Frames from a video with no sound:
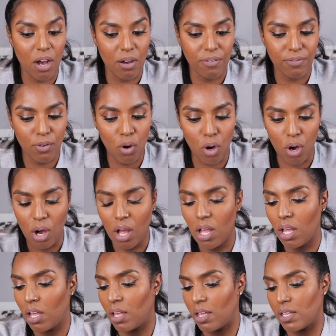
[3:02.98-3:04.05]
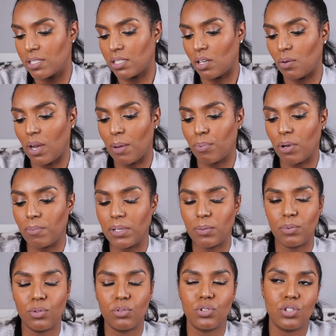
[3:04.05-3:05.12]
are for. So I probably
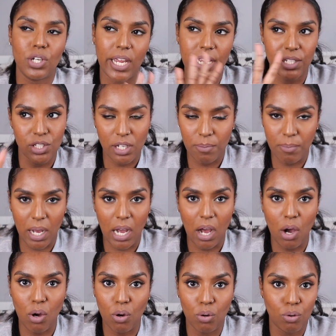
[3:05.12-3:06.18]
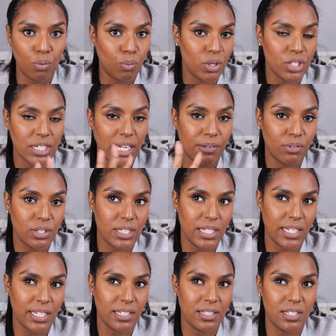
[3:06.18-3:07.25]
will change up my whole wash day
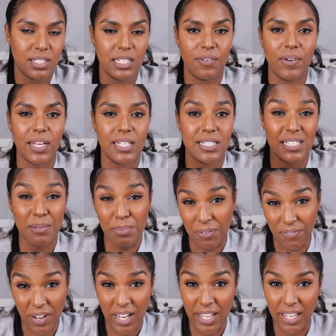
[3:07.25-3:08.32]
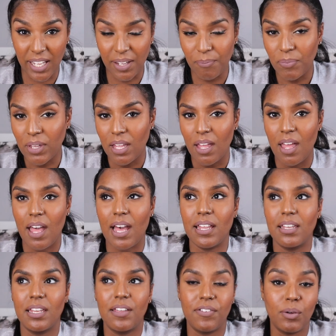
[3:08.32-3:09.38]
routine to see if I can simplify it,
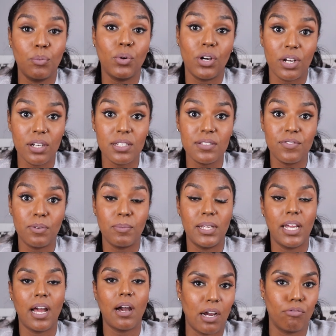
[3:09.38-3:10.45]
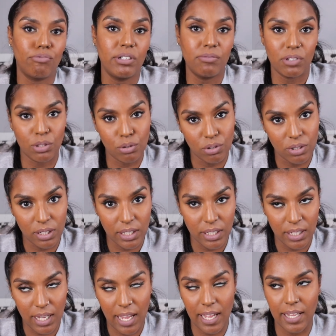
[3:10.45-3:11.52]
and if it works for me, I'll re-record it
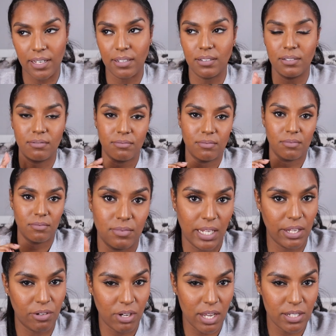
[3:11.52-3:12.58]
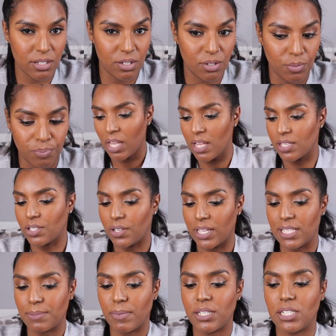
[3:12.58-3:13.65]
and let you guys know. So
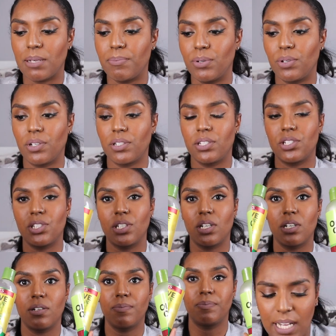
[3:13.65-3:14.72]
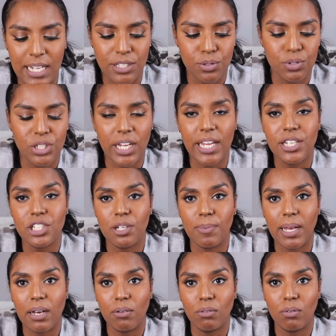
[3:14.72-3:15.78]
yes, my shampoo and conditioner, I do change them
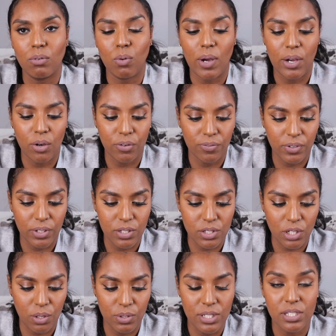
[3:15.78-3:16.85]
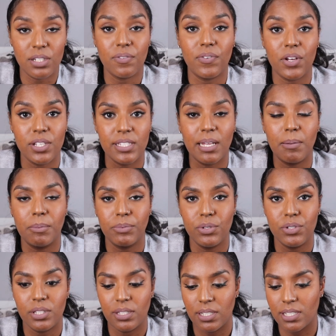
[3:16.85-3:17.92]
out quite often, so this is the first time I'm
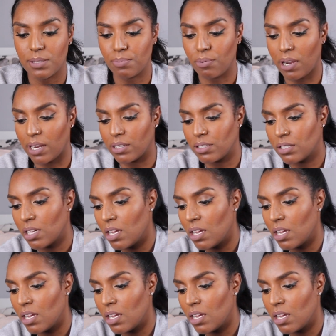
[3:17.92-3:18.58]
using this brand.